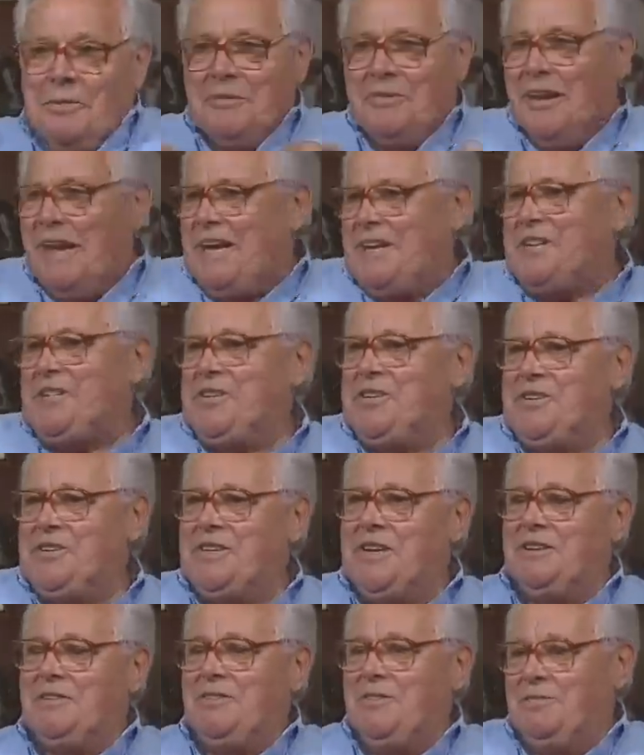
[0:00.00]
dresses
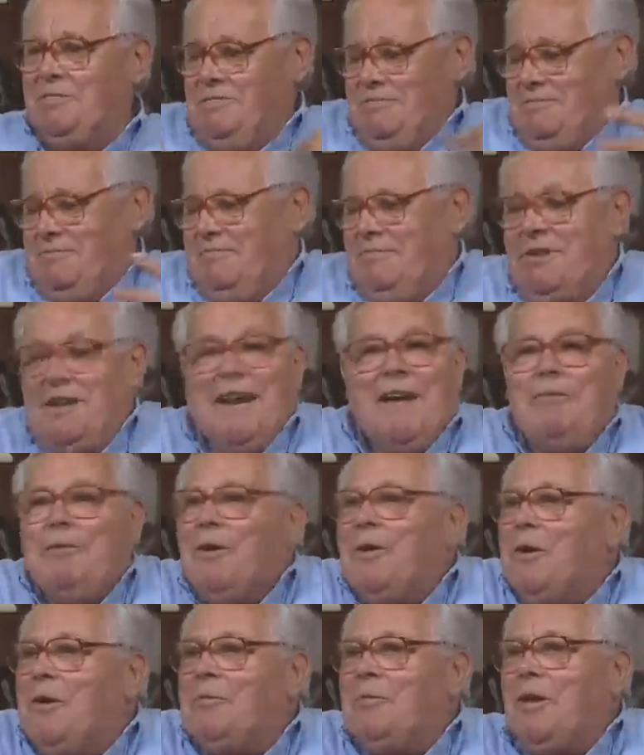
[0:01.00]
and whatever
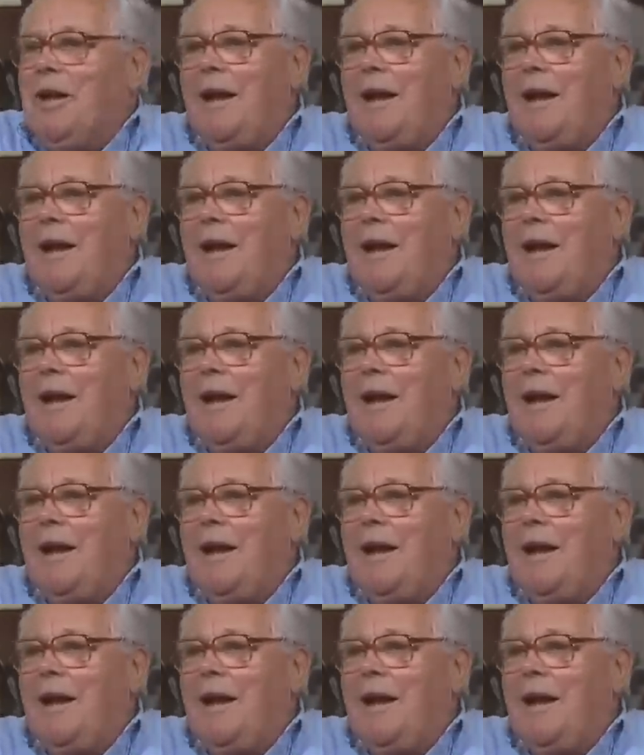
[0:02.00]
comes.